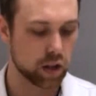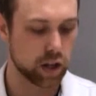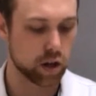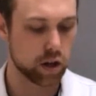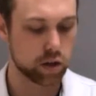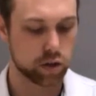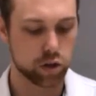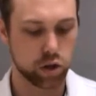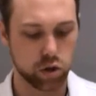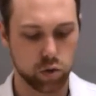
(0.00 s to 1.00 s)
glitter,
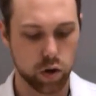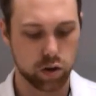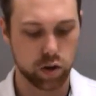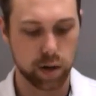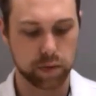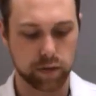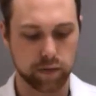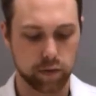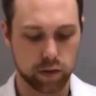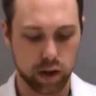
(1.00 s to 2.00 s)
2 drops
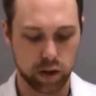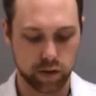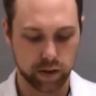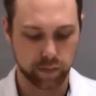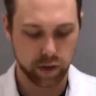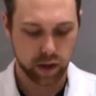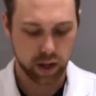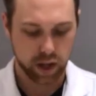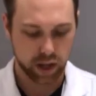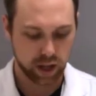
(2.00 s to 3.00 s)
of food coloring,
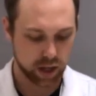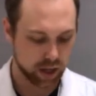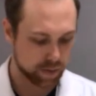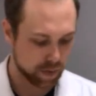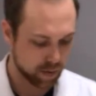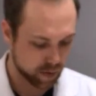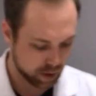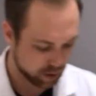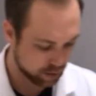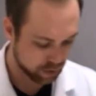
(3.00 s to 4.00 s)
and my
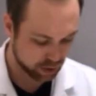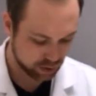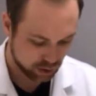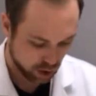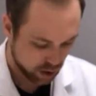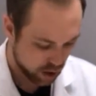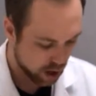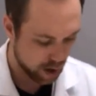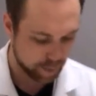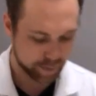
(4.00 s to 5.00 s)
water, and I'm going to stir
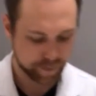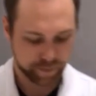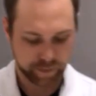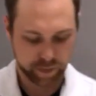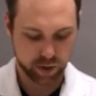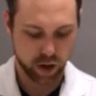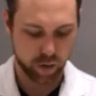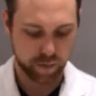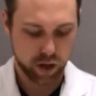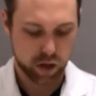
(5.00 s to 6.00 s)
it up.
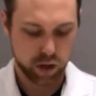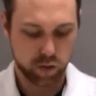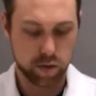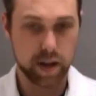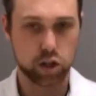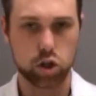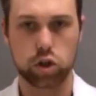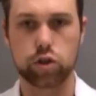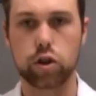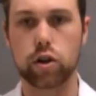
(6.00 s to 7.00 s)
So you want to make
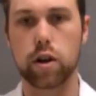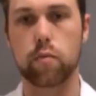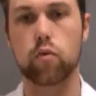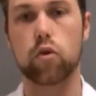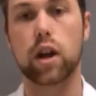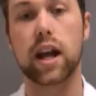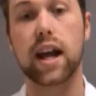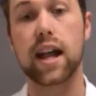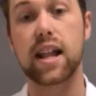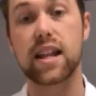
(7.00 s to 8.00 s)
sure to stir it up
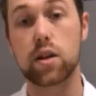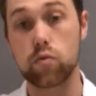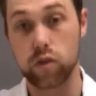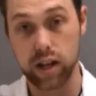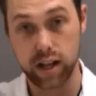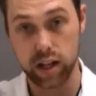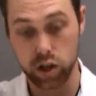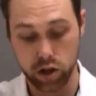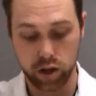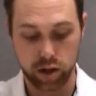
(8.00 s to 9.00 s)
really,
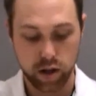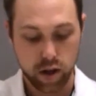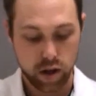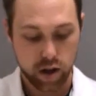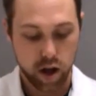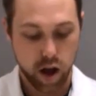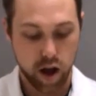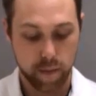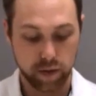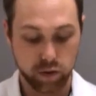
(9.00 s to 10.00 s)
really good.
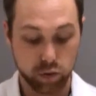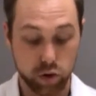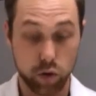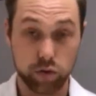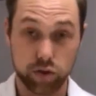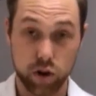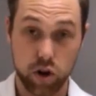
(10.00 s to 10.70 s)
If you don't